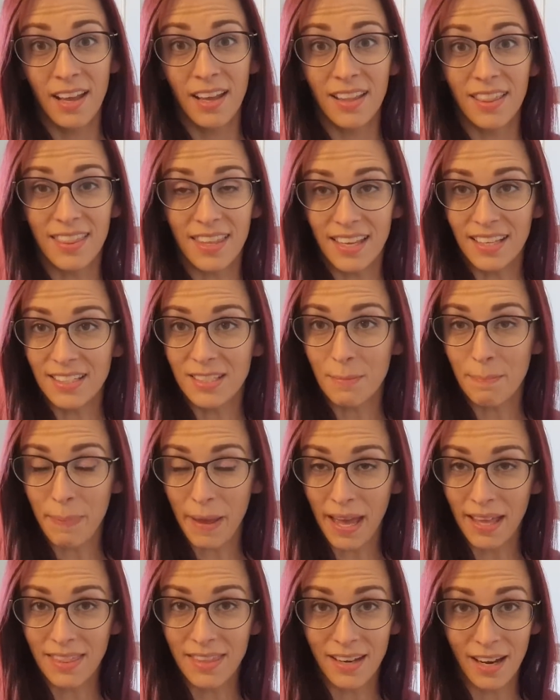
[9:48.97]
this
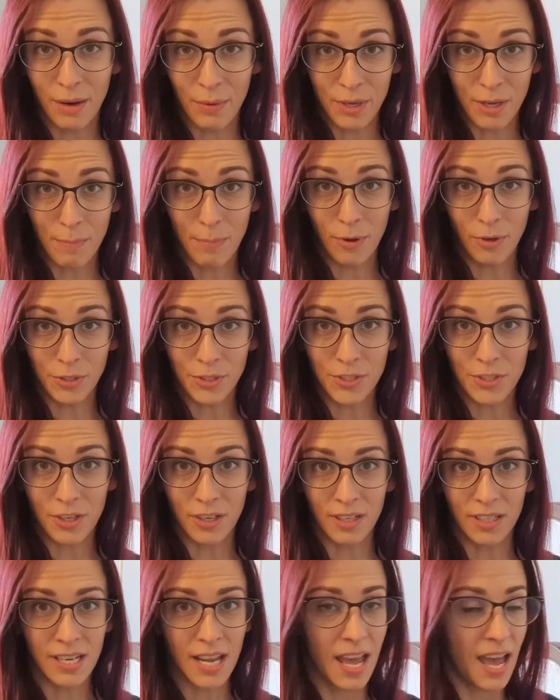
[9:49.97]
bed that I
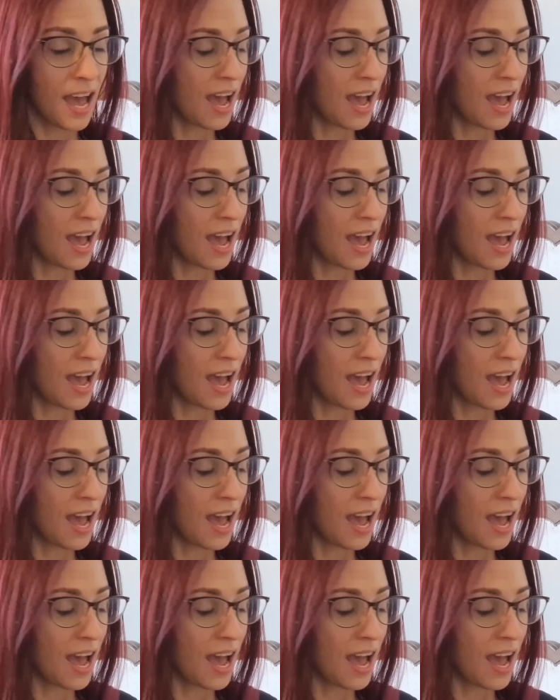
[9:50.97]
reupholstered.